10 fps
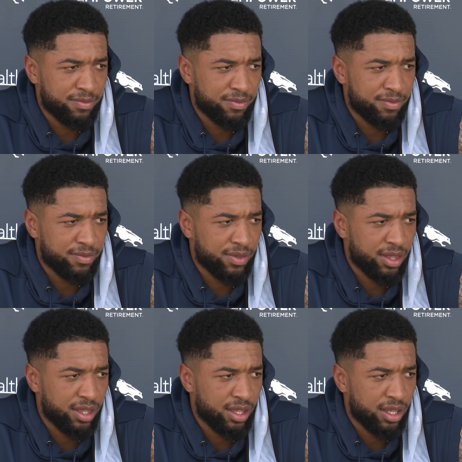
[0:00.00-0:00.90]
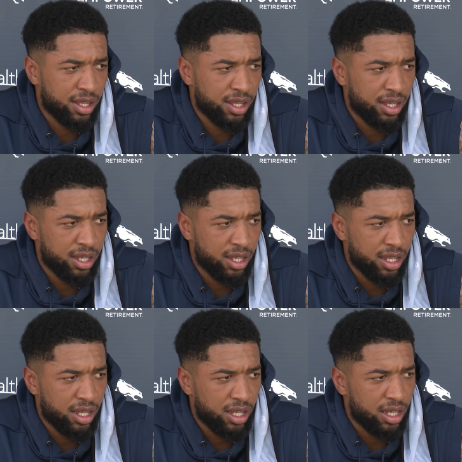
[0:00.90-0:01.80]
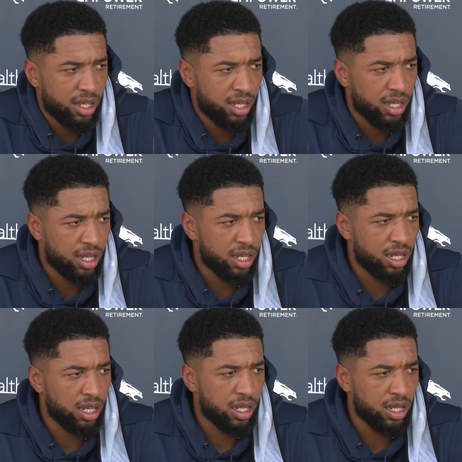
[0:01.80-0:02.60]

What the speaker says: (silence)